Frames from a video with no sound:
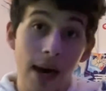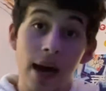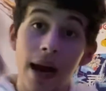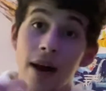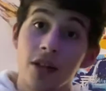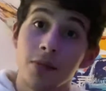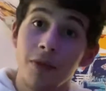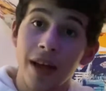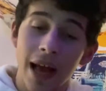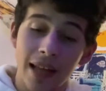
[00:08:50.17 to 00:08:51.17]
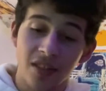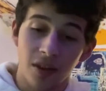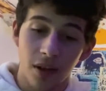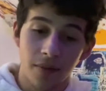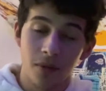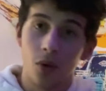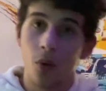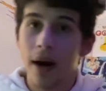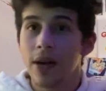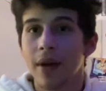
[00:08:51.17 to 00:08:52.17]
Howl's Moving Castle.
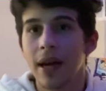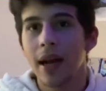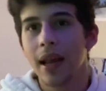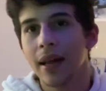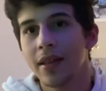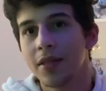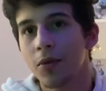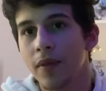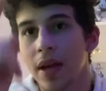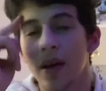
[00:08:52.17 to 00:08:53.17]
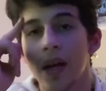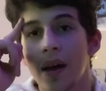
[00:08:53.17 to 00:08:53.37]
Why do I not like this movie?